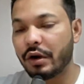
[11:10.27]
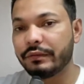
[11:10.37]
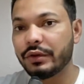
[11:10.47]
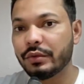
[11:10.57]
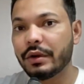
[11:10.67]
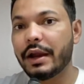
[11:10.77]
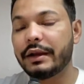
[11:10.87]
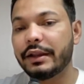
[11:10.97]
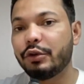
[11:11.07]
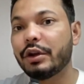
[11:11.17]
of you
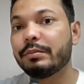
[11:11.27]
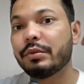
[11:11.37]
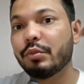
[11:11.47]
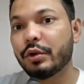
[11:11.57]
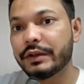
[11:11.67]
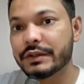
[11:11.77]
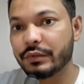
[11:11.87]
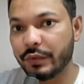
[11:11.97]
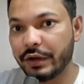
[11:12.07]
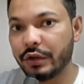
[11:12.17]
and then you can promote this
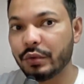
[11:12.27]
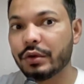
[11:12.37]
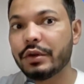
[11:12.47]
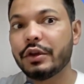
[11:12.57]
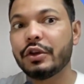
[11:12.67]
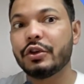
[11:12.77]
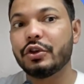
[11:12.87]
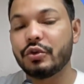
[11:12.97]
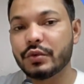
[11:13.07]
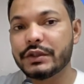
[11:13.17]
video
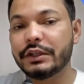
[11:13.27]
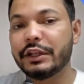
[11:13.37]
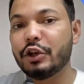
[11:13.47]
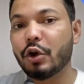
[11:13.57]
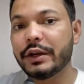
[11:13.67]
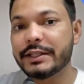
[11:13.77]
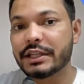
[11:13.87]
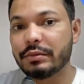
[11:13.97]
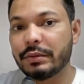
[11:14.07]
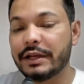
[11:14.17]
using the
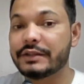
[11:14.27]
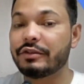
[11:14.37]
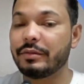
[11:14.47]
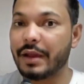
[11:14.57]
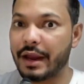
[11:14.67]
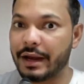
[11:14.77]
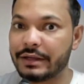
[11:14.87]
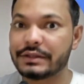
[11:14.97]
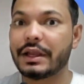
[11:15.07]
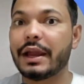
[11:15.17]
non-skippable in-stream
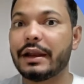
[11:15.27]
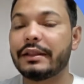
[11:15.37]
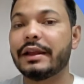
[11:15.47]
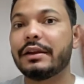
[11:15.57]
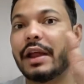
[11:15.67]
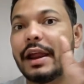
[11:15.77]
ads, and then